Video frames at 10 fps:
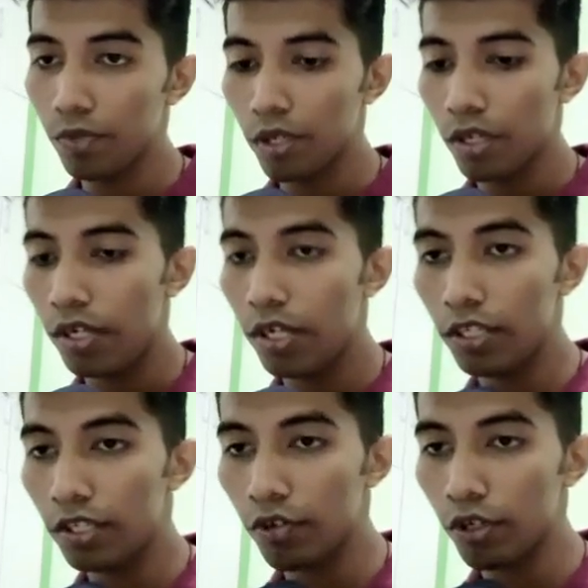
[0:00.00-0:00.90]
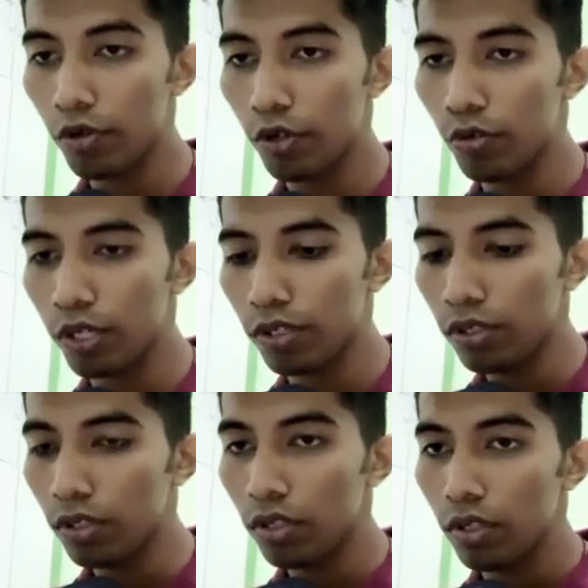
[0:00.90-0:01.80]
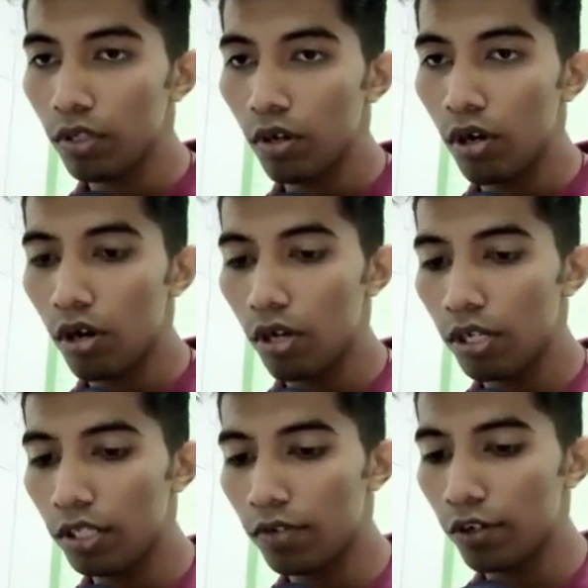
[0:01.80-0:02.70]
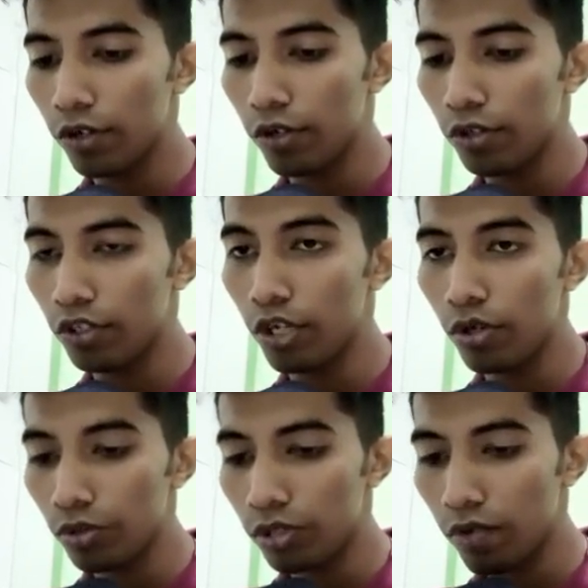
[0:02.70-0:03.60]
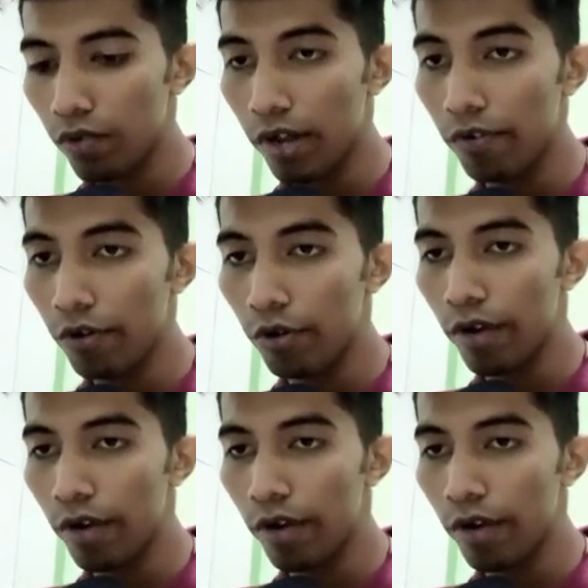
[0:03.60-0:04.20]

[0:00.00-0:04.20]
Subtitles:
is equal to 1 or is equal to 0, then what I will do, I will